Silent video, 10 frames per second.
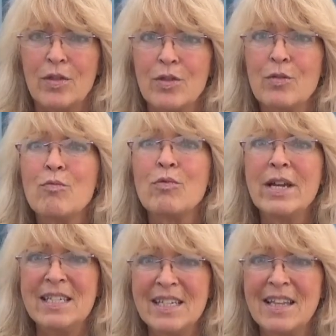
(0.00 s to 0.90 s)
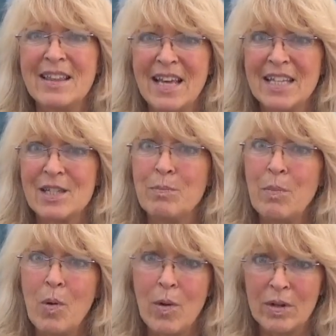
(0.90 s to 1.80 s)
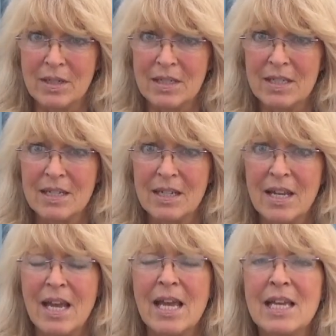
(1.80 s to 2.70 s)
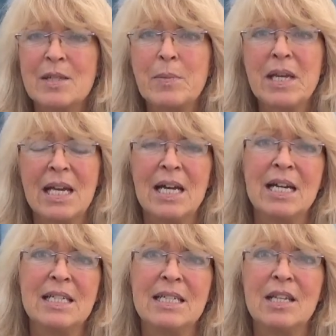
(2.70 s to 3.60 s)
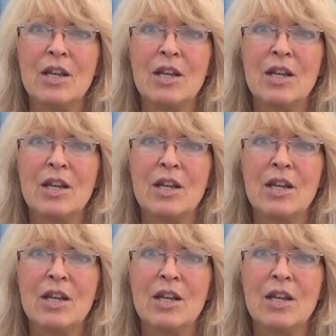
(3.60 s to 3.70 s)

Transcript: The reason that that's important is because